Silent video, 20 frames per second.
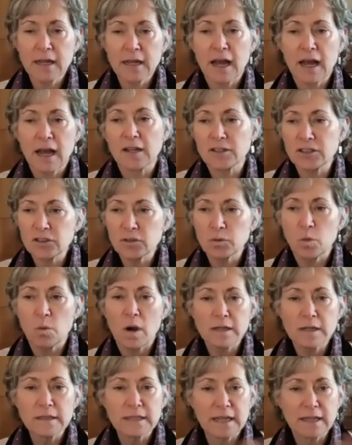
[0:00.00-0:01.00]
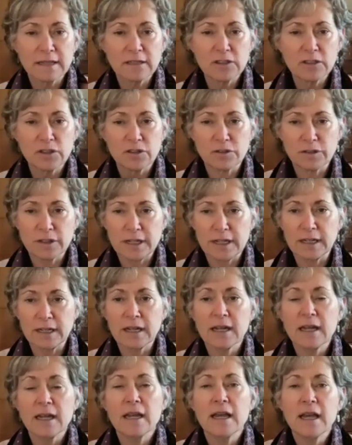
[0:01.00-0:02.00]
I'll just walk down the street
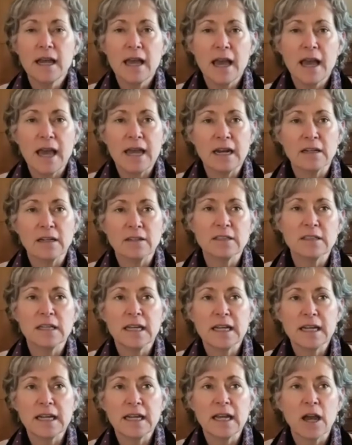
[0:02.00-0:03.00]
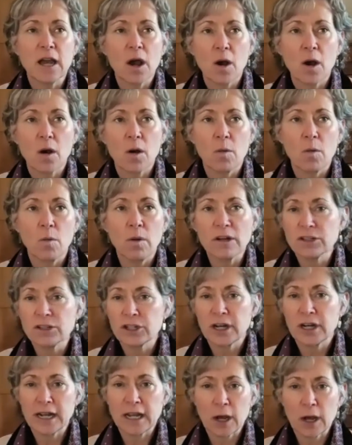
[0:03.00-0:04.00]
and I'll say, where
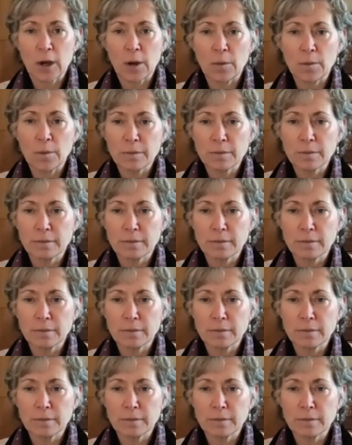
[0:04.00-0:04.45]
should I go?